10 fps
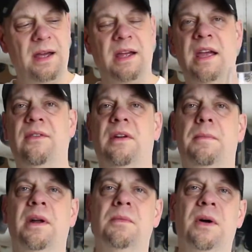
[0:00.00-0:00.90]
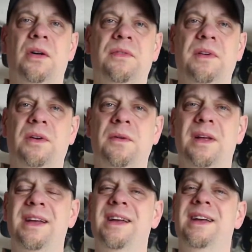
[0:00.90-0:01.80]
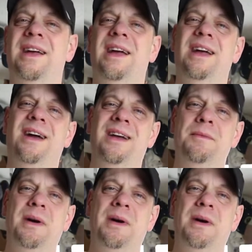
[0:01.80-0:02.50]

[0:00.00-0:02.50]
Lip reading: I gave it a better mouthfeel. In